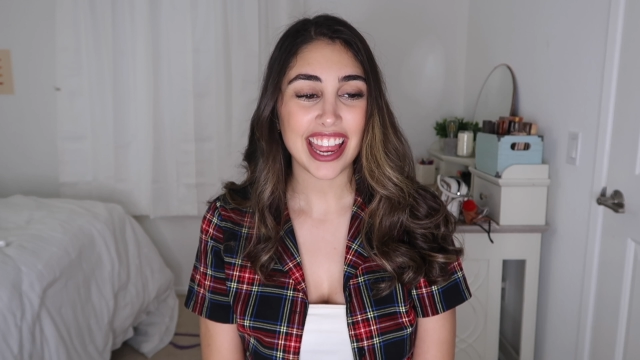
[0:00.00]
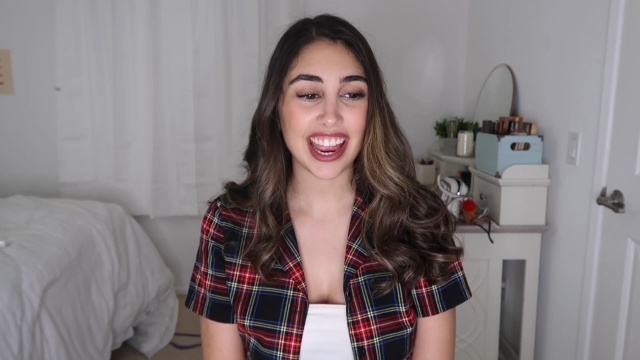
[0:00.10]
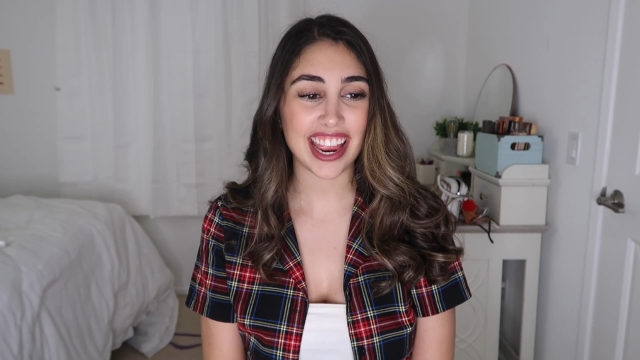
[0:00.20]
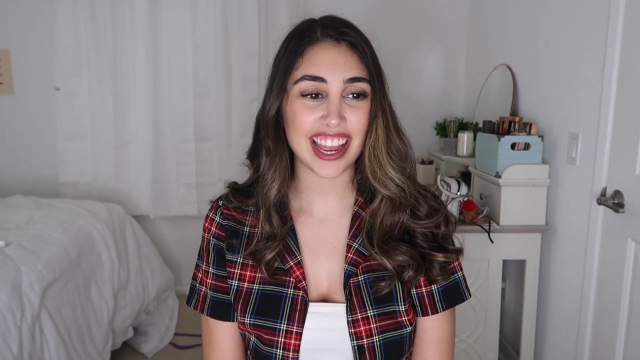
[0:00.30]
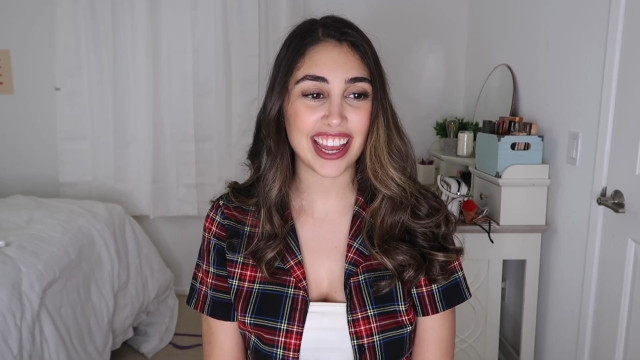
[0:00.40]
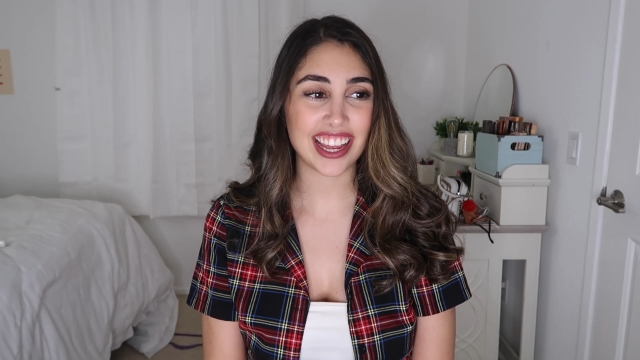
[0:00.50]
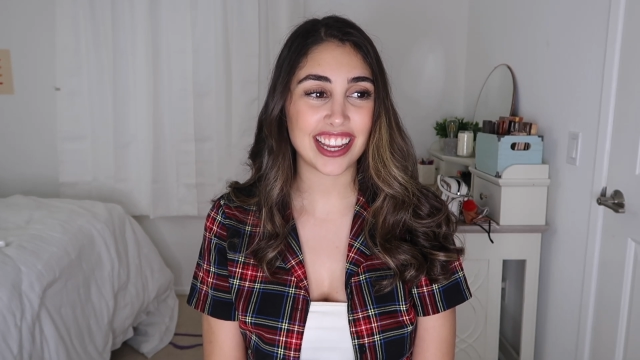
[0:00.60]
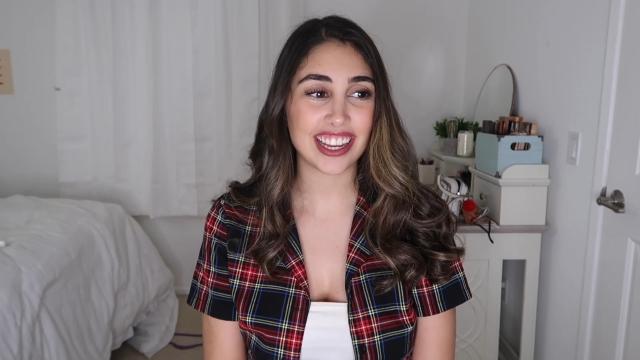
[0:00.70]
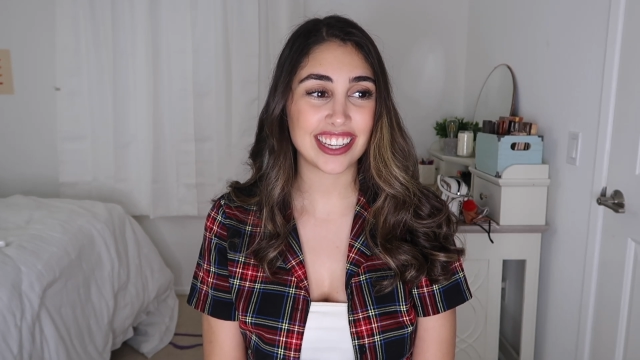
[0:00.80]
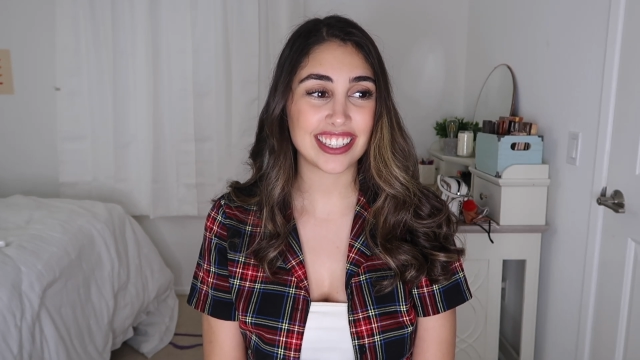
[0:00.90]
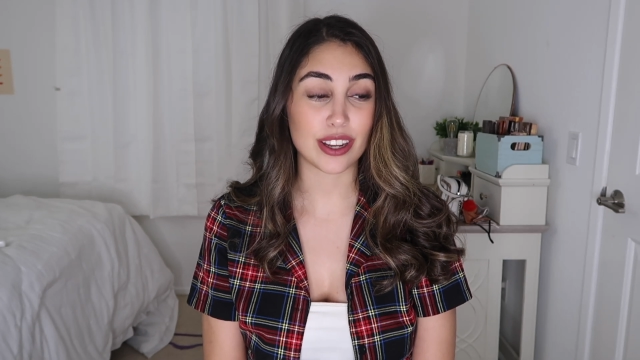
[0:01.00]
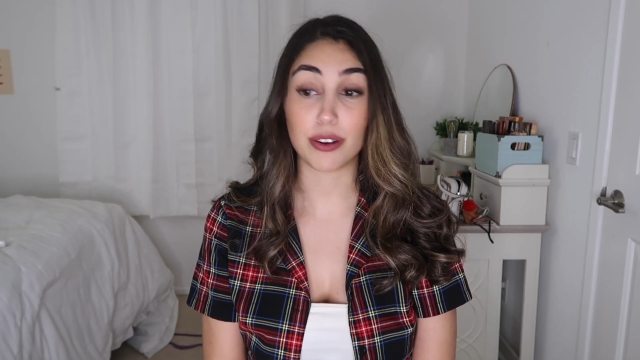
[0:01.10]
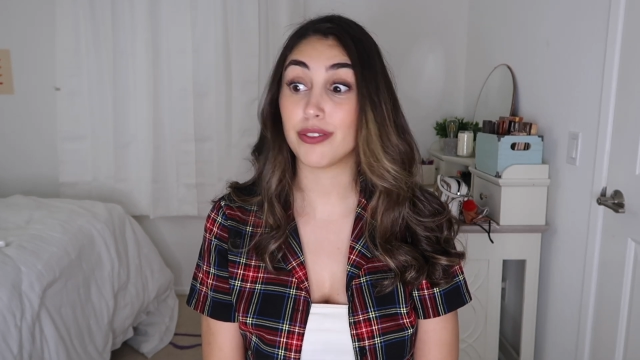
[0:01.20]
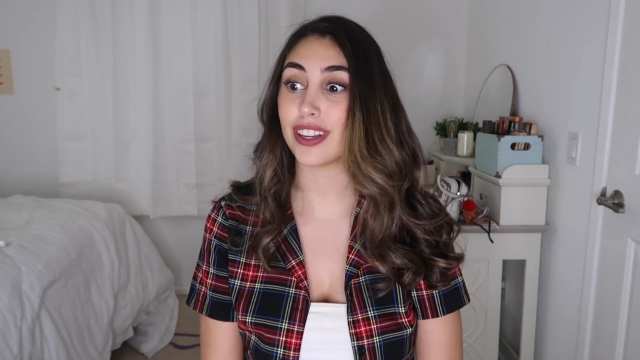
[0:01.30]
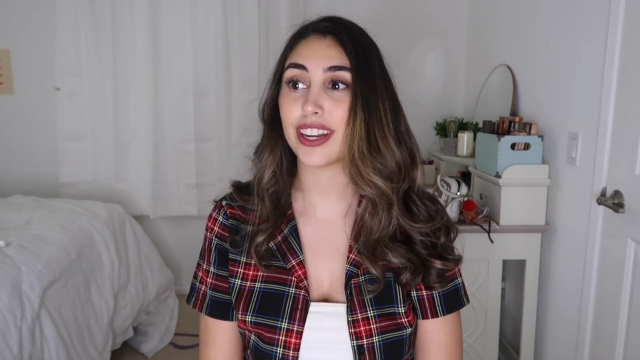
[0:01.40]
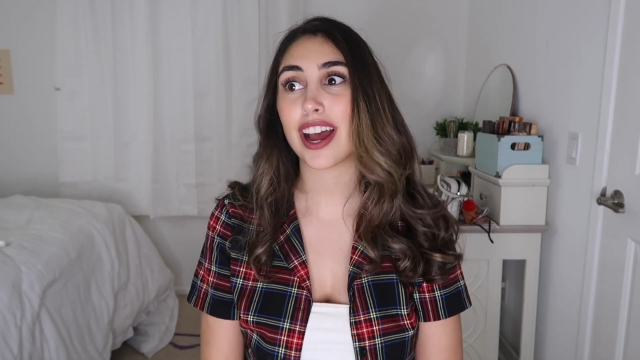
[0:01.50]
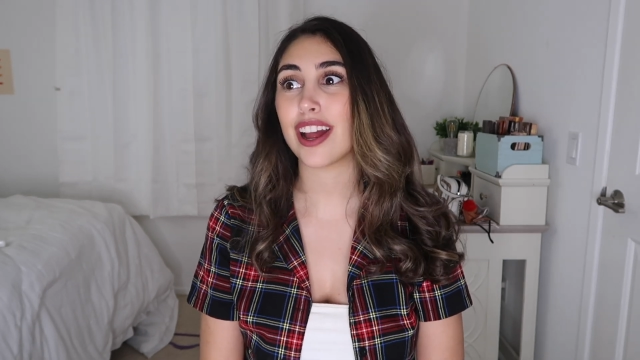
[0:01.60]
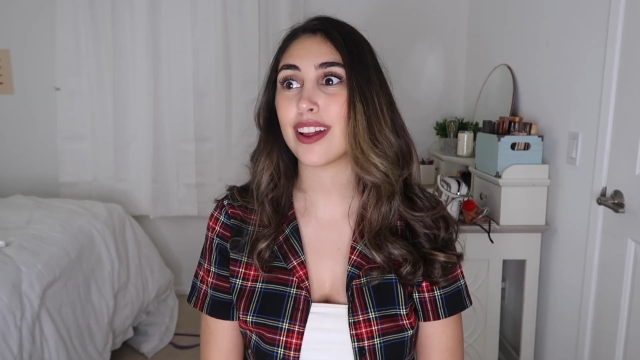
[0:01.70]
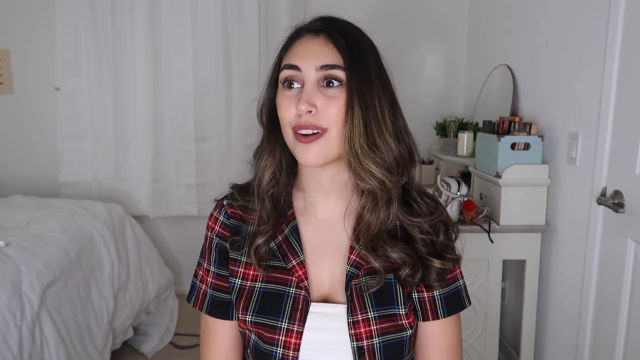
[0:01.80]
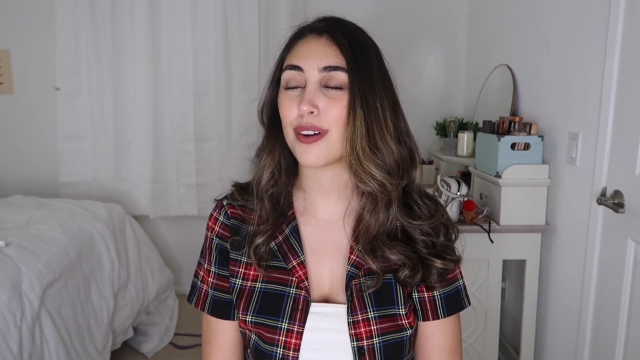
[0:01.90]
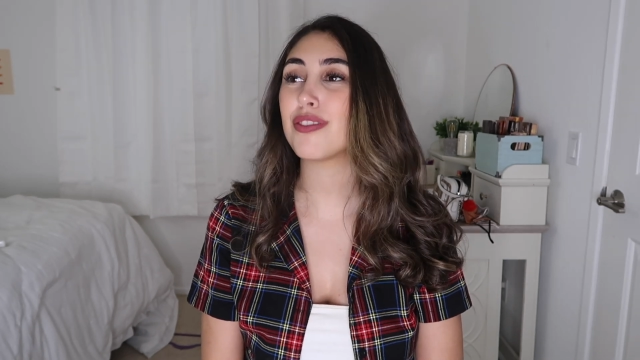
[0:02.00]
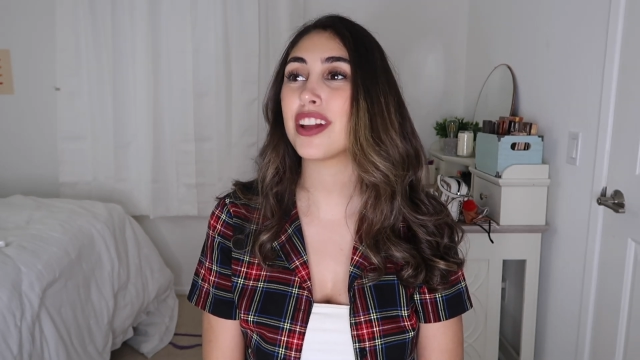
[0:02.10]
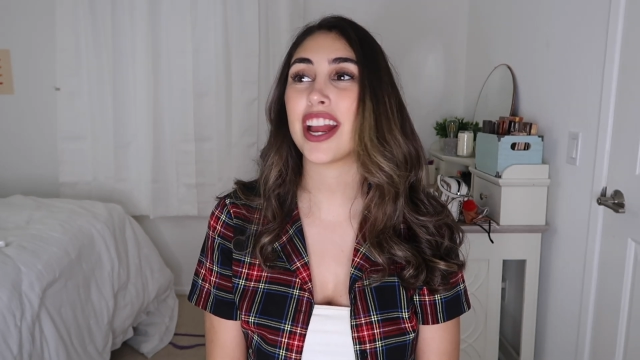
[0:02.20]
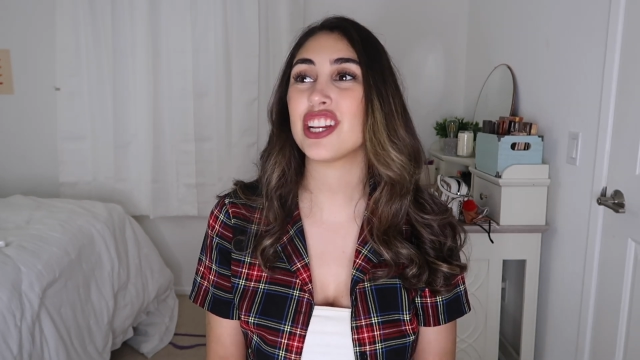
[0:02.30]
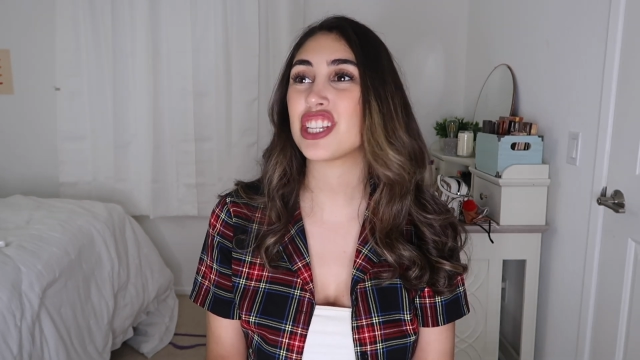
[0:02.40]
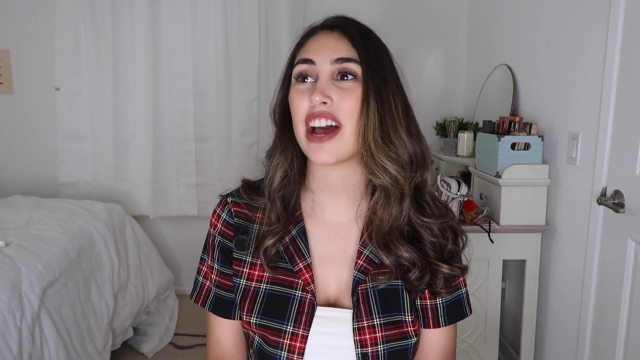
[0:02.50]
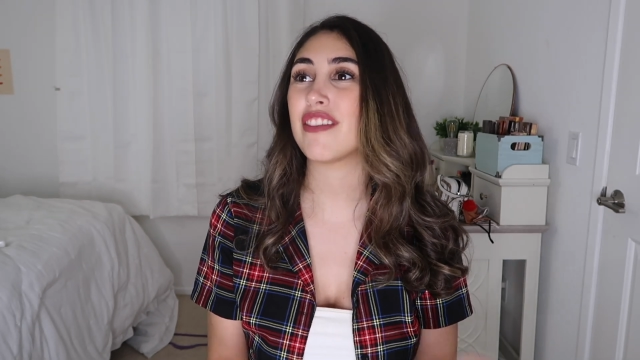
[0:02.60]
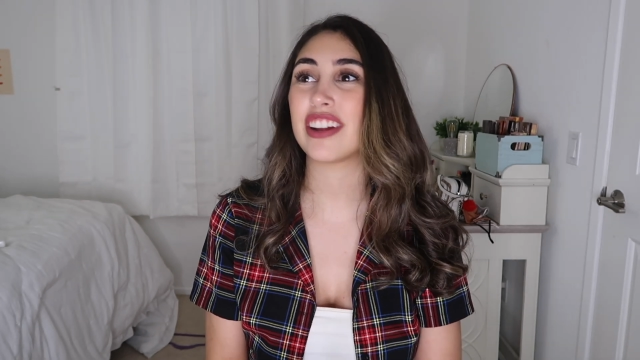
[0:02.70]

and hopefully I just have